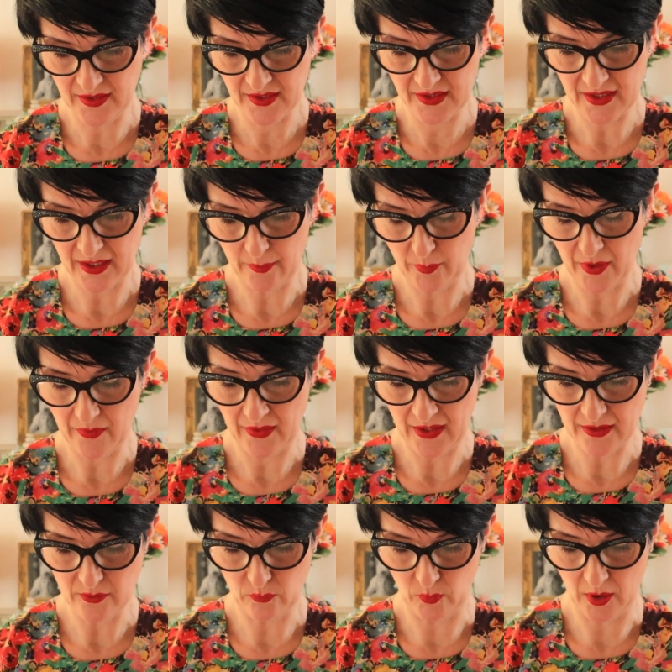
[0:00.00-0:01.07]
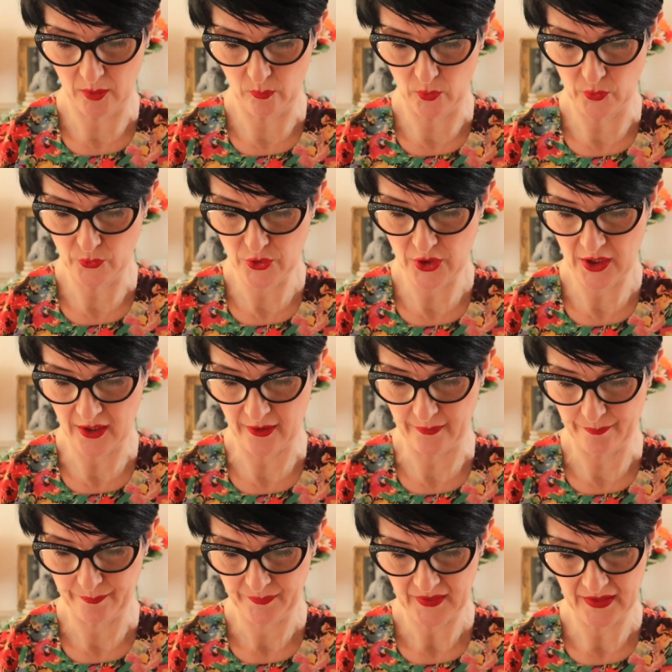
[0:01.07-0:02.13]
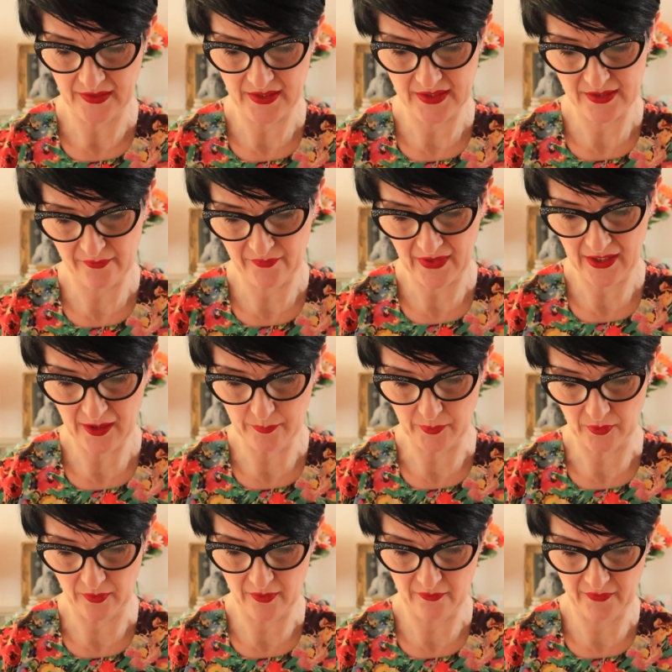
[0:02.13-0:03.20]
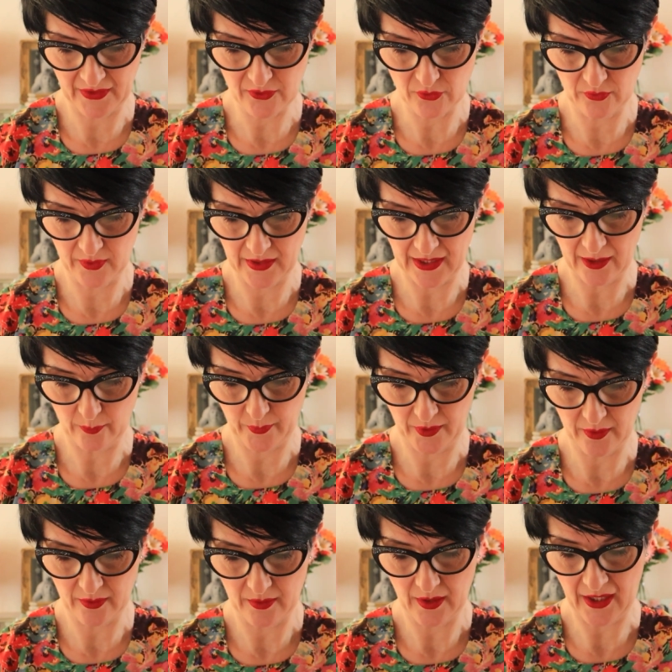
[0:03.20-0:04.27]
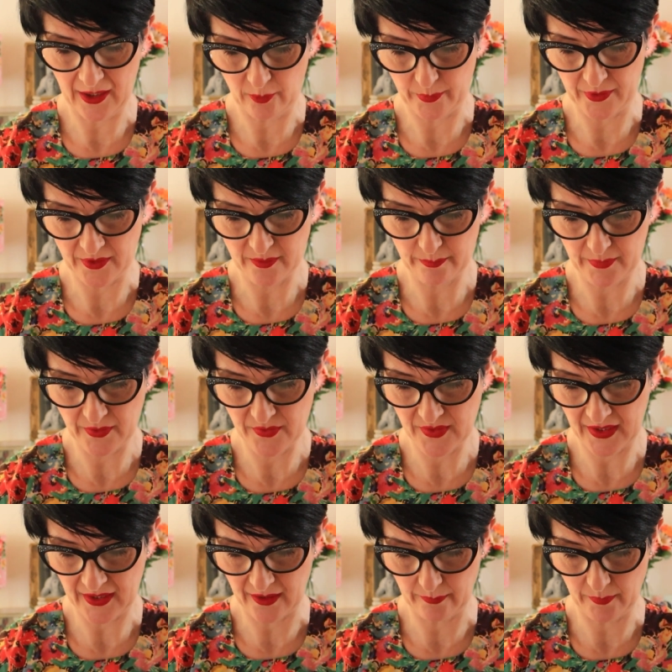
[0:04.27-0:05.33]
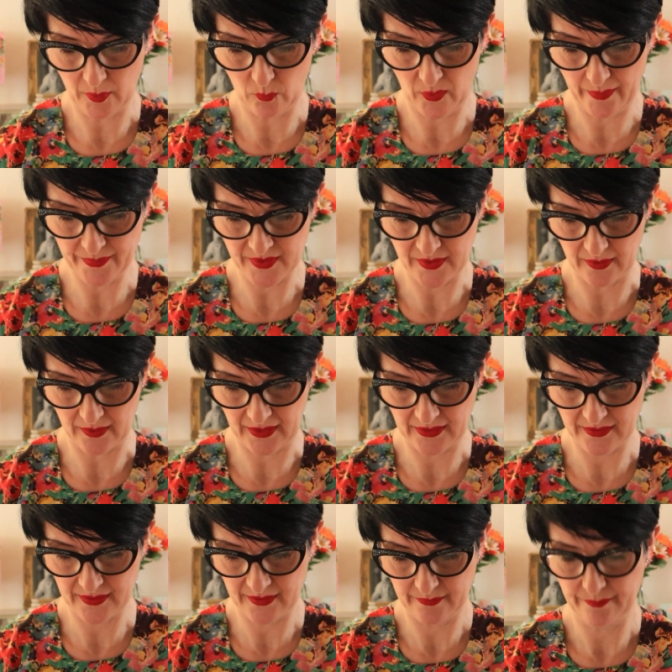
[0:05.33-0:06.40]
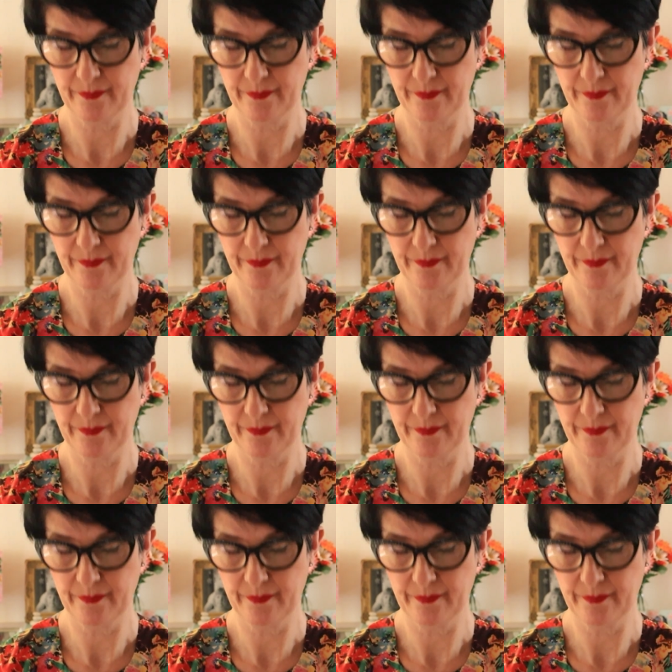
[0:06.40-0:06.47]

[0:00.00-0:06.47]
to celebrate the end of World War II. And it's available on the Victorian Albert Museum website.